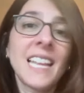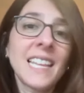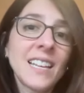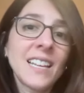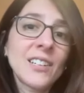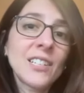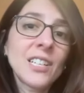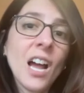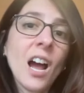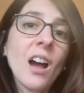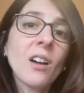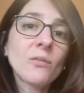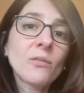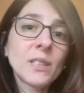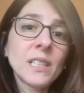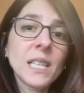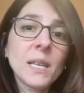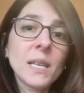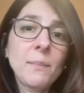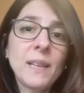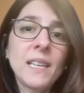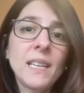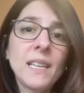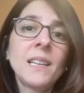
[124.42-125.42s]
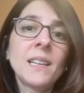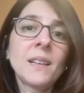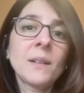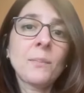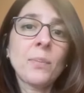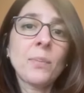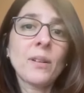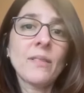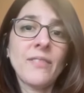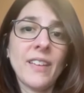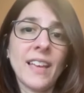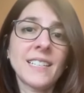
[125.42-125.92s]
then they're not really being
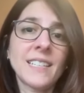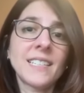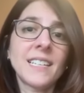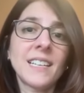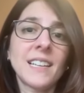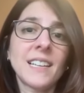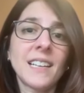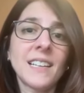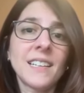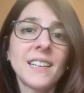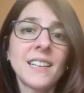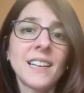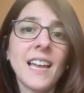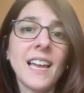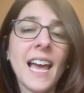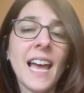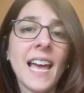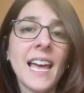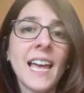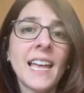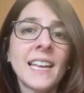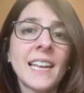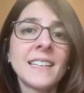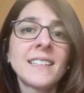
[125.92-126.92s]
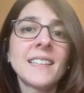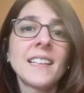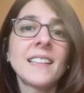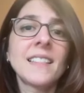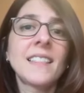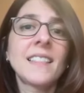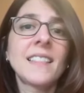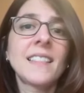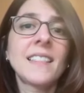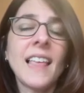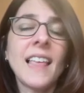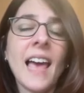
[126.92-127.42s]
prevented mm-hmm.
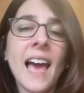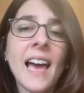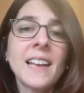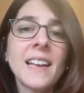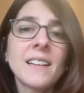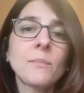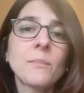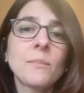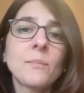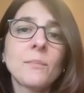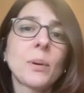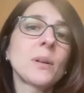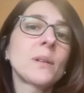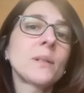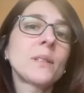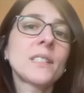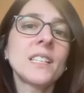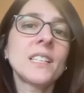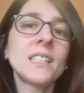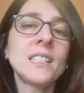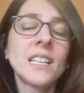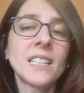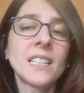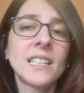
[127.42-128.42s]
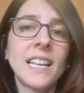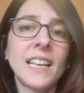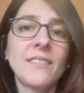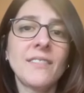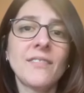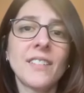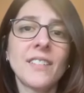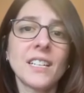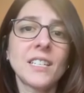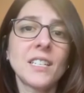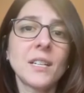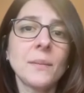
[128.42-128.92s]
and that person that they
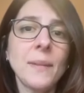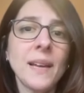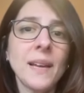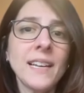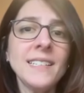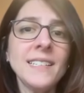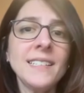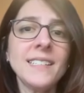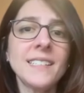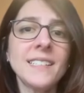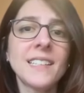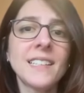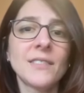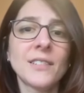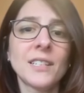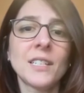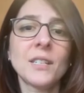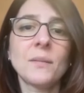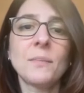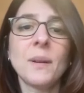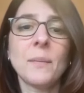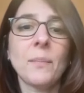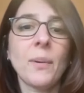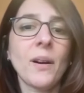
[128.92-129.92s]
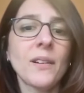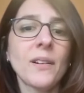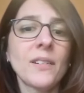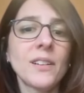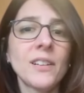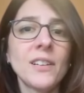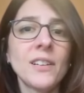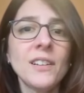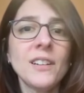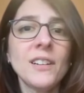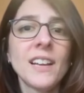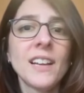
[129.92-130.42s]
victimized, their intimate
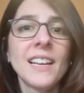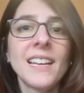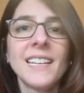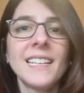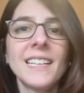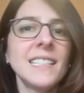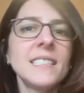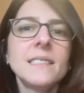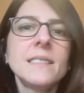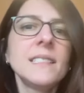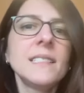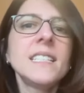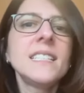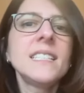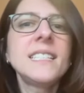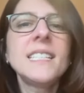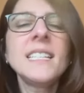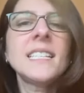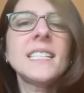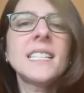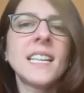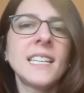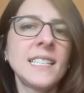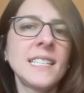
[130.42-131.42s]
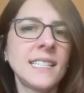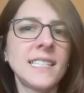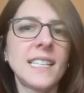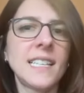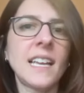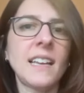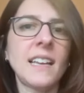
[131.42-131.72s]
partner, isn't any